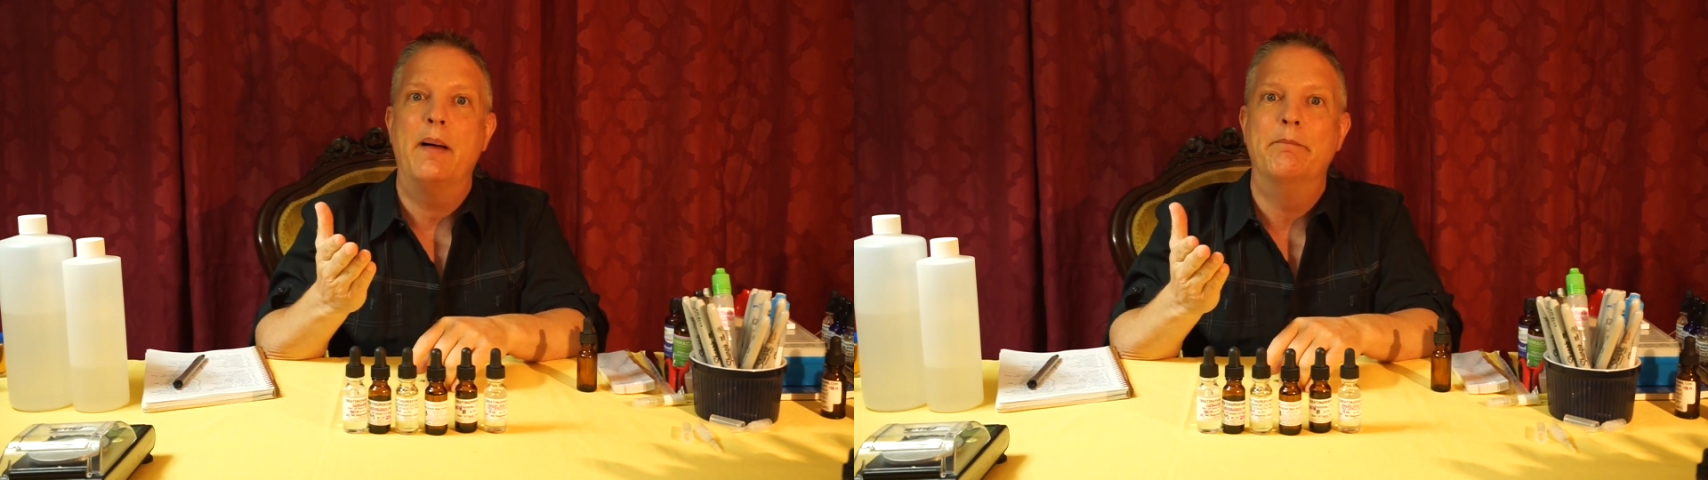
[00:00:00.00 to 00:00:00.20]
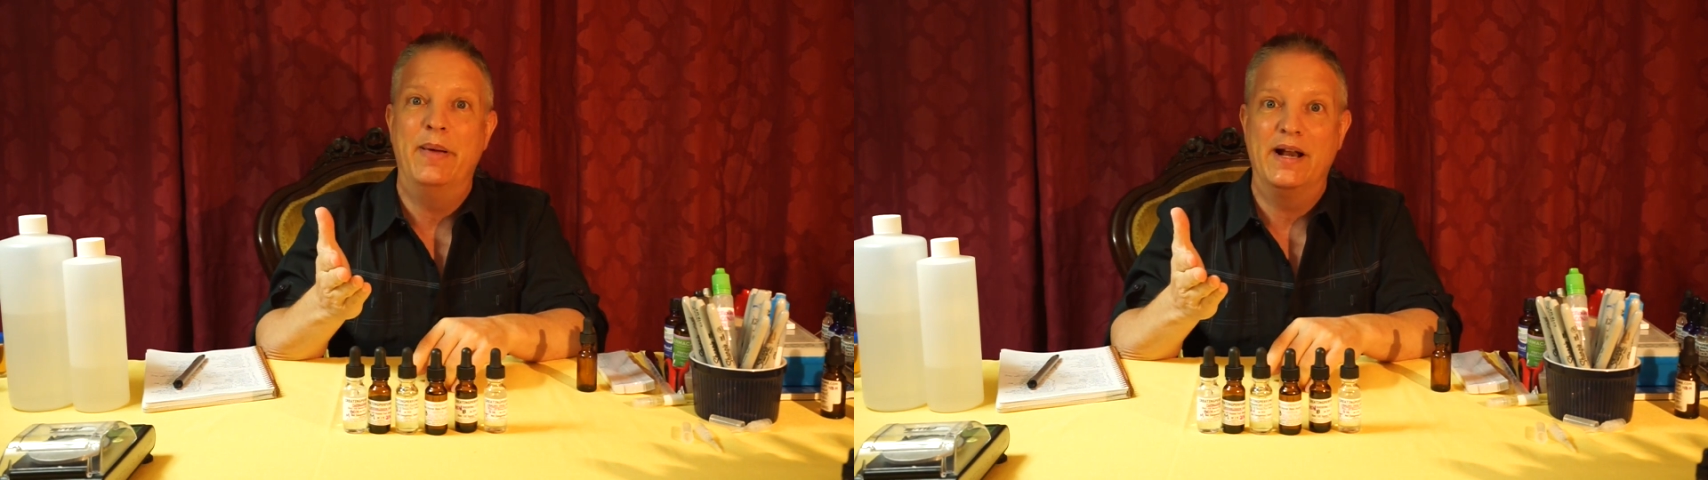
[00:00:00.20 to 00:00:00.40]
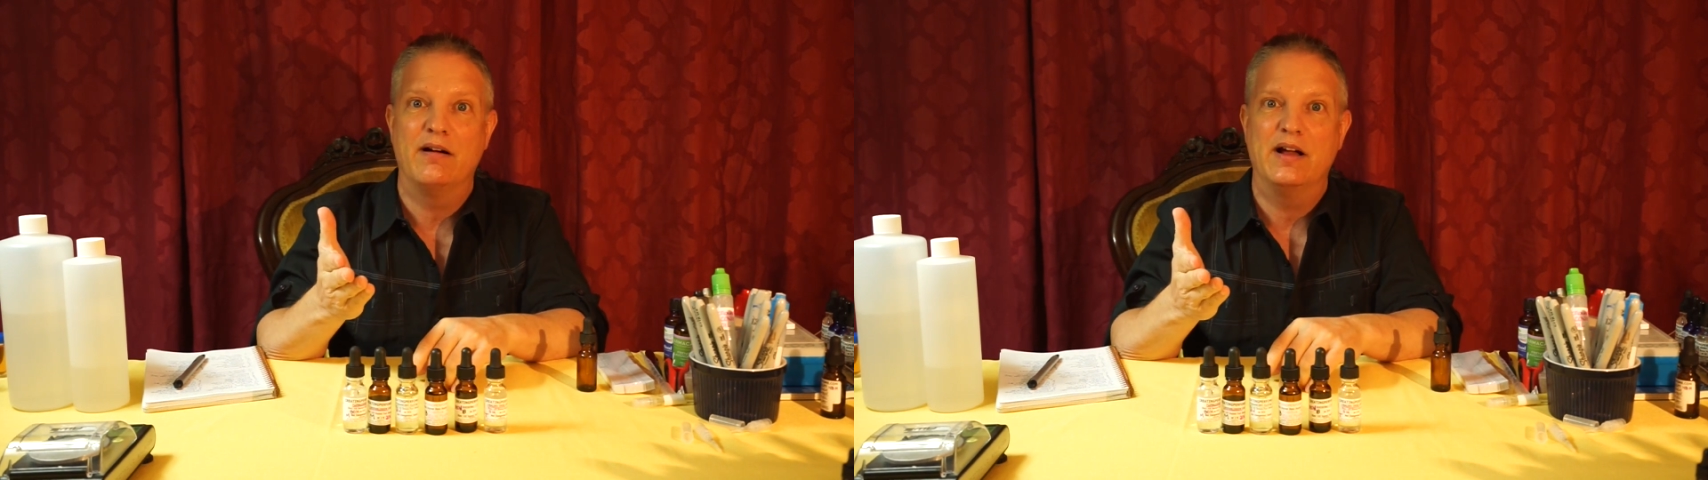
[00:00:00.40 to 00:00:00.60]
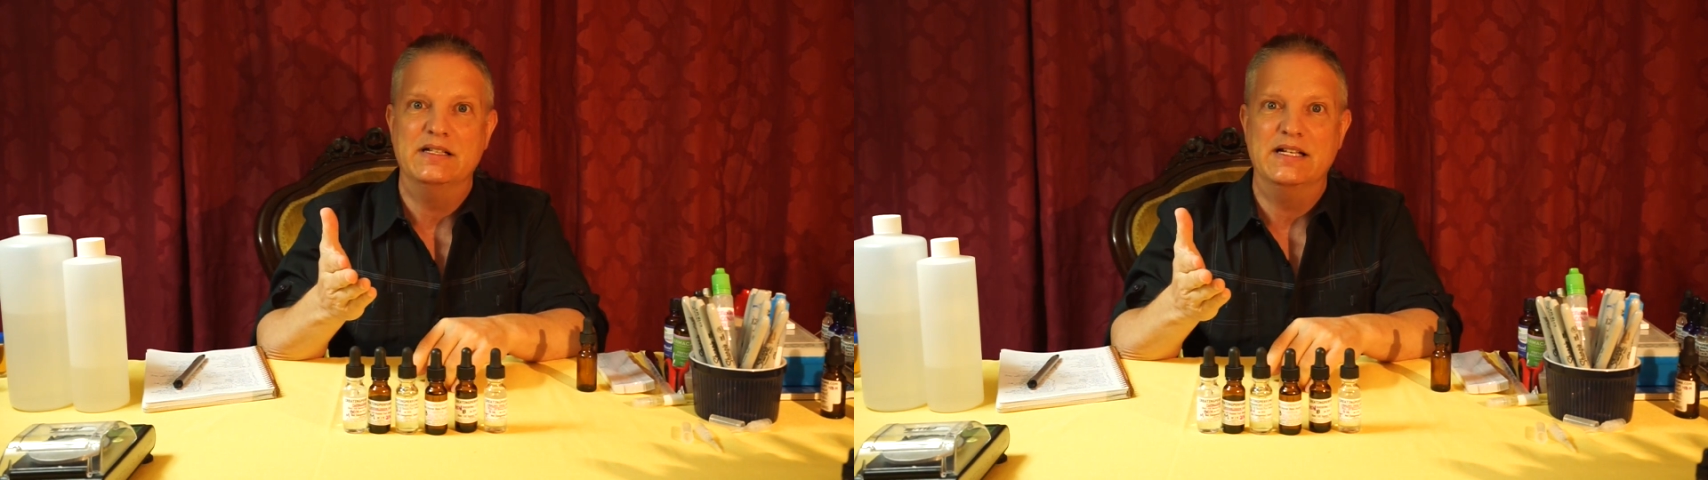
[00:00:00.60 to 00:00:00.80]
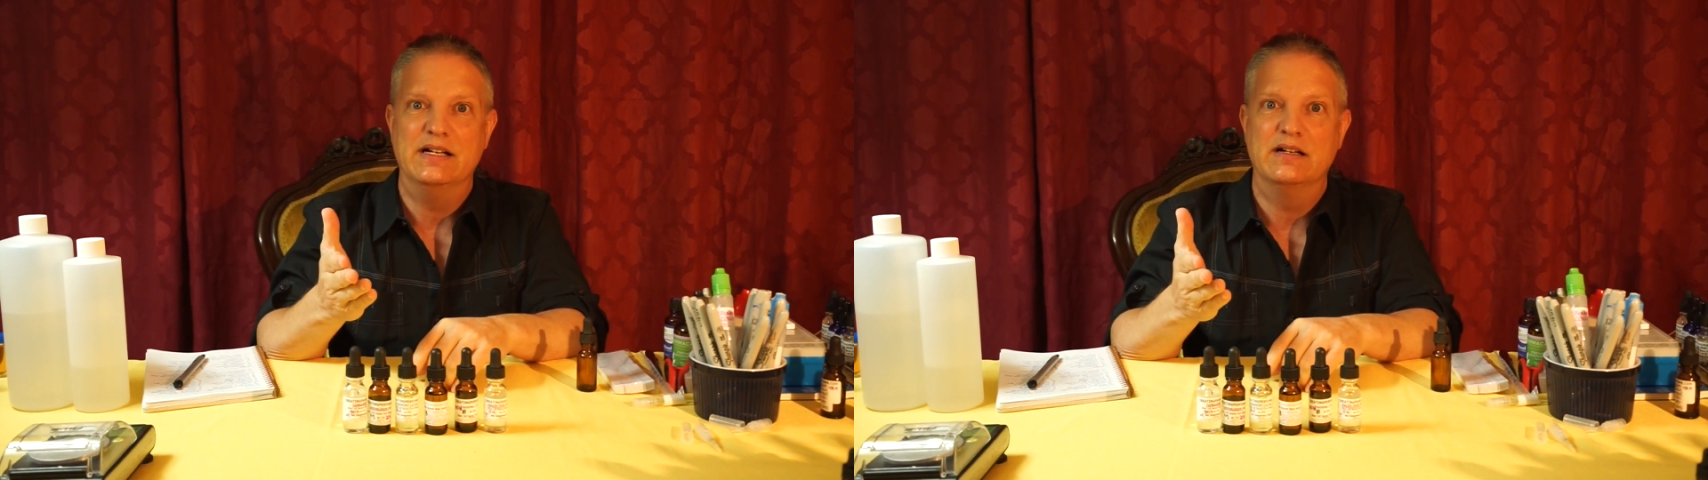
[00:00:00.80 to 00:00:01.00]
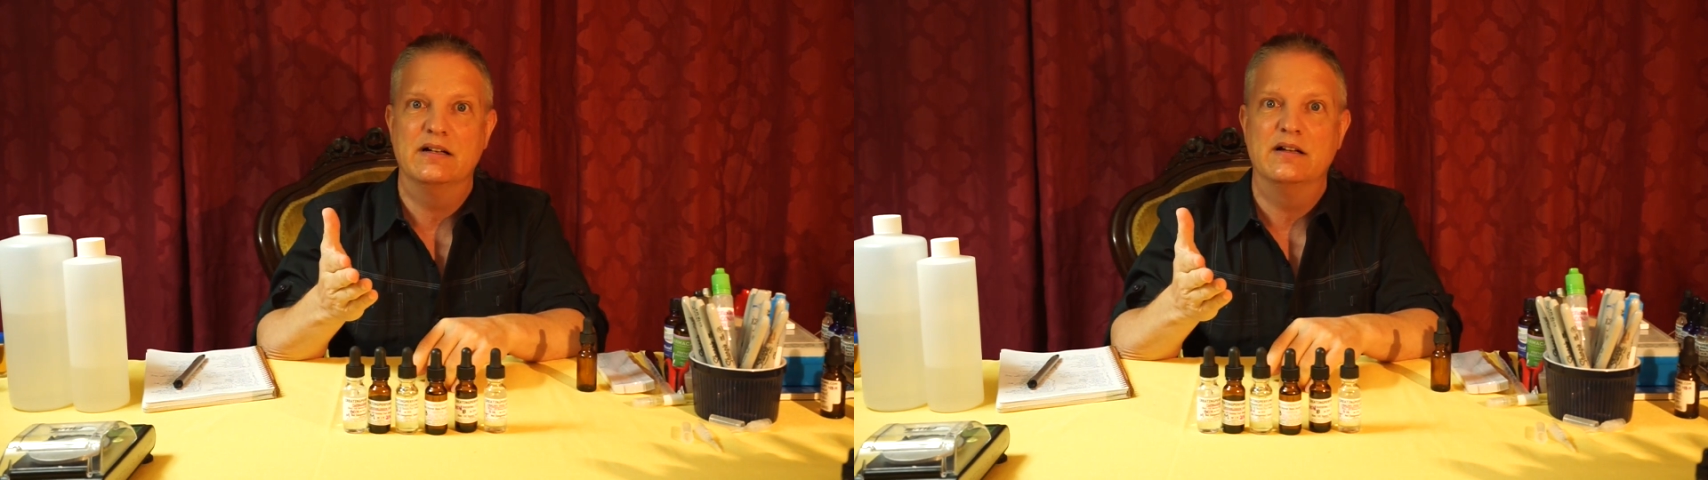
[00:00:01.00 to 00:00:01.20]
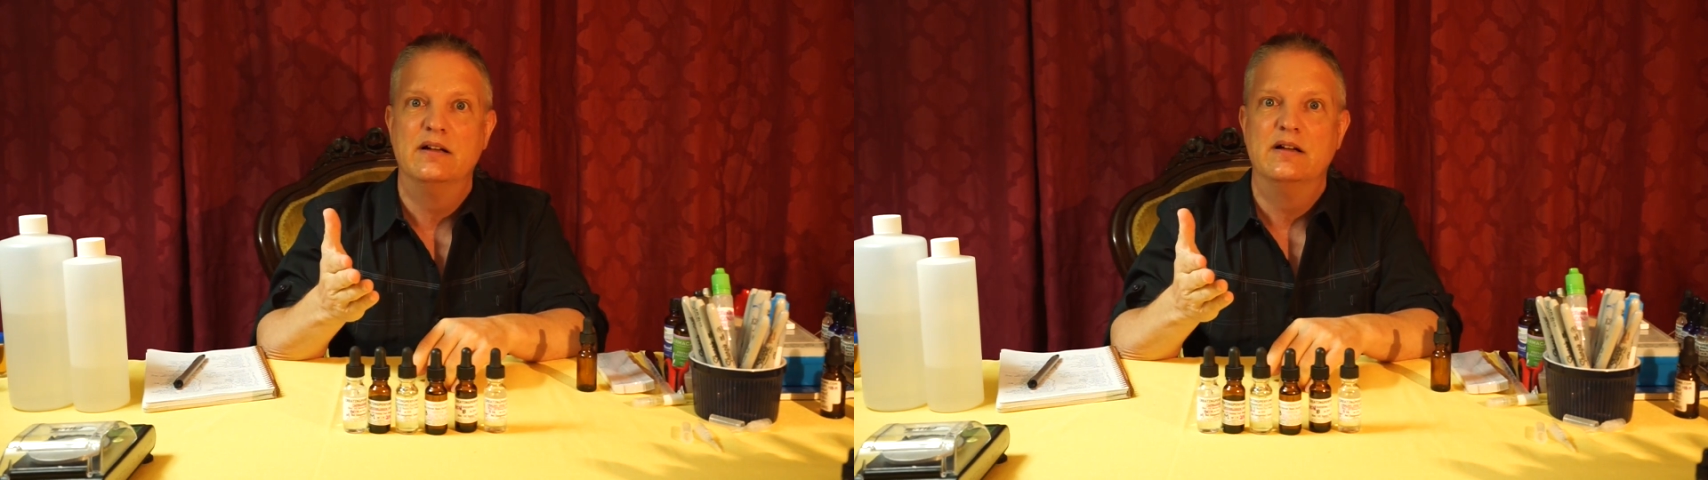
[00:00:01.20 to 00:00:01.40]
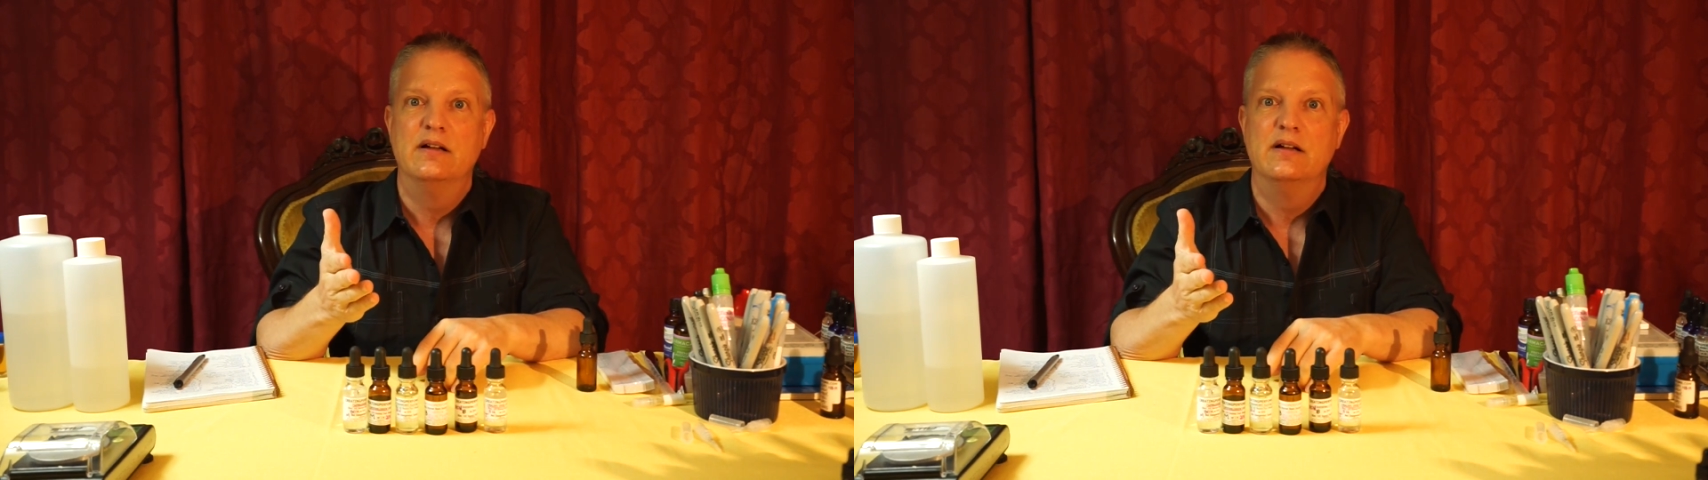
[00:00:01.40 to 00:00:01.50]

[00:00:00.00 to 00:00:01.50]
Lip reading: a better idea